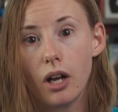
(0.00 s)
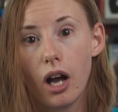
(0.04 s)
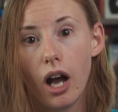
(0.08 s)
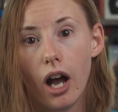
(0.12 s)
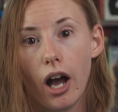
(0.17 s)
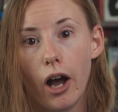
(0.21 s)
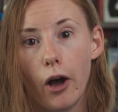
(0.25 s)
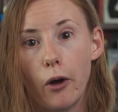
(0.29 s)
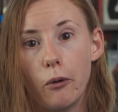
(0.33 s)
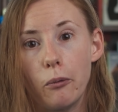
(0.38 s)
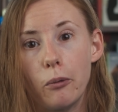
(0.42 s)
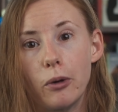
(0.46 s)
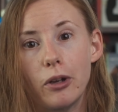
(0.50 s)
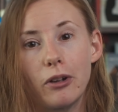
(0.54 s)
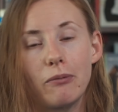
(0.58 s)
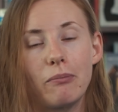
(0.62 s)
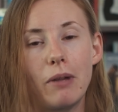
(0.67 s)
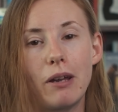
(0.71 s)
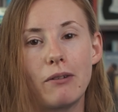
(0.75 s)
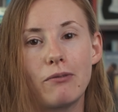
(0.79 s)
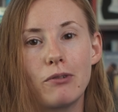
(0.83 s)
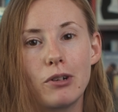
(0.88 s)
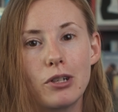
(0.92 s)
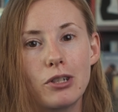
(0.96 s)
Uh, one of
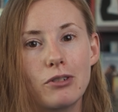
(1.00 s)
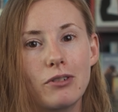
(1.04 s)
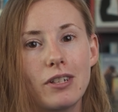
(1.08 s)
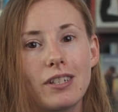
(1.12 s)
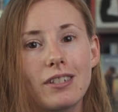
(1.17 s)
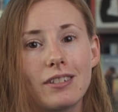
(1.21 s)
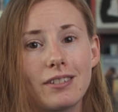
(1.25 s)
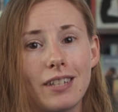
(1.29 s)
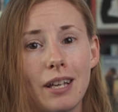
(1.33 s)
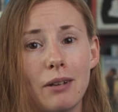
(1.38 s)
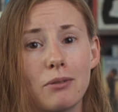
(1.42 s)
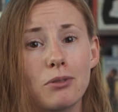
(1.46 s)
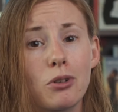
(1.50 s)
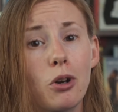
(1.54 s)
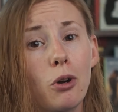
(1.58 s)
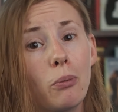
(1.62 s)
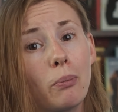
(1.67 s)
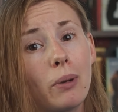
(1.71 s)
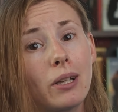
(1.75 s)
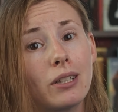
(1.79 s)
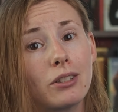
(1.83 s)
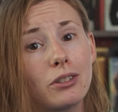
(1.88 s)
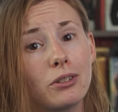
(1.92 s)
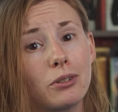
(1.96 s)
my first races I was
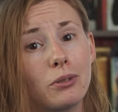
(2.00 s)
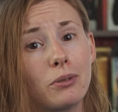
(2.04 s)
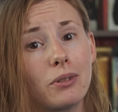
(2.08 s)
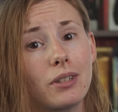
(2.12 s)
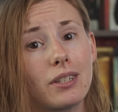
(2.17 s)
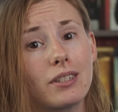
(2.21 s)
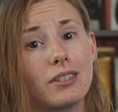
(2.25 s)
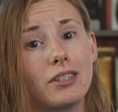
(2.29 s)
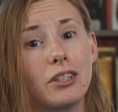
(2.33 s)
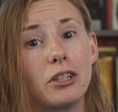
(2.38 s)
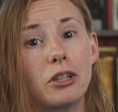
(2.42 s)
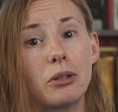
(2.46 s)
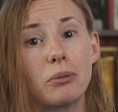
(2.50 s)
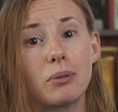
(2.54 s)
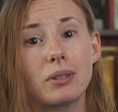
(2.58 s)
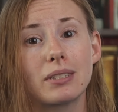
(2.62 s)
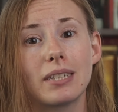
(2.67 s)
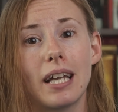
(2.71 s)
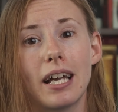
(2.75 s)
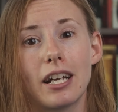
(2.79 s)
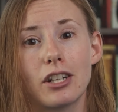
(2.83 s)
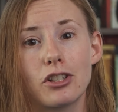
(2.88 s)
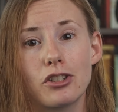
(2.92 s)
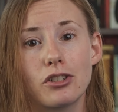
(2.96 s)
hoping to do this year
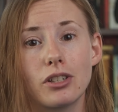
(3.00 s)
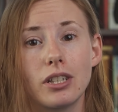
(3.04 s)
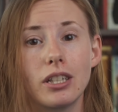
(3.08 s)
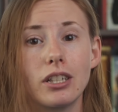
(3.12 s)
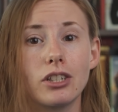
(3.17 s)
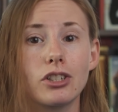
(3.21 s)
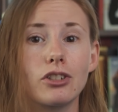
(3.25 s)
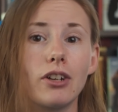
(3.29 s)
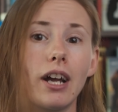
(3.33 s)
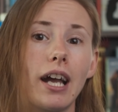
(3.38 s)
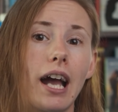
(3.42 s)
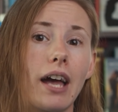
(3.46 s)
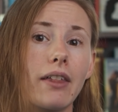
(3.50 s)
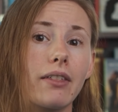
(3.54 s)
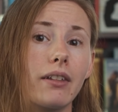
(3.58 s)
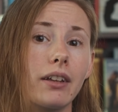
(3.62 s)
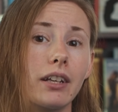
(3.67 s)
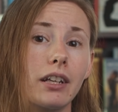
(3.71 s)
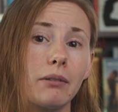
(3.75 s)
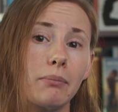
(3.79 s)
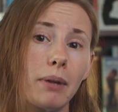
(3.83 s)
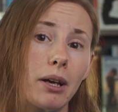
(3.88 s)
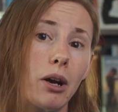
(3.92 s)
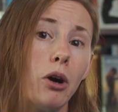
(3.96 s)
was actually a
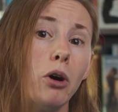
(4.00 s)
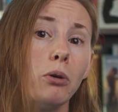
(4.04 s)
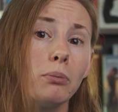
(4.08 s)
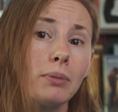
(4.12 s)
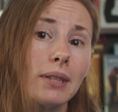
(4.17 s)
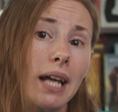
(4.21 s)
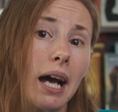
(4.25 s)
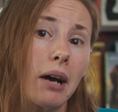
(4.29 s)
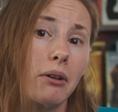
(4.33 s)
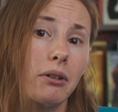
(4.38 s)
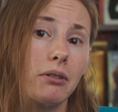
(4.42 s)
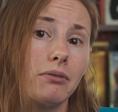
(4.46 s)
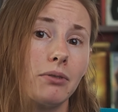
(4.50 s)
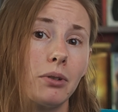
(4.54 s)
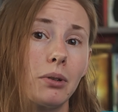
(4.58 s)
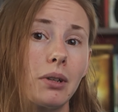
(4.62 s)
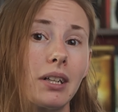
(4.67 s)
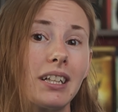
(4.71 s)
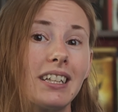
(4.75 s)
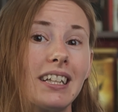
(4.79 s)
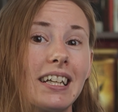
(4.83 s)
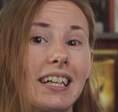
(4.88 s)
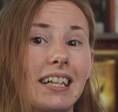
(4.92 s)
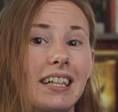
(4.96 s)
triathlon in my hometown of Eau
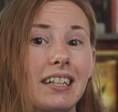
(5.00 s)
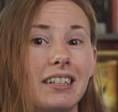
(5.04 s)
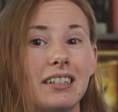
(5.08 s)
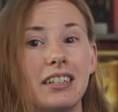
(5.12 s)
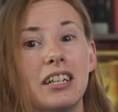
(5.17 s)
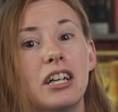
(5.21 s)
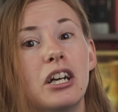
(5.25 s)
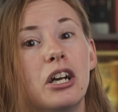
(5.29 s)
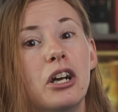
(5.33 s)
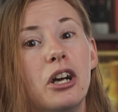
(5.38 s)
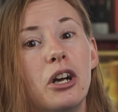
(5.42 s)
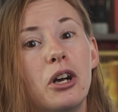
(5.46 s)
Claire,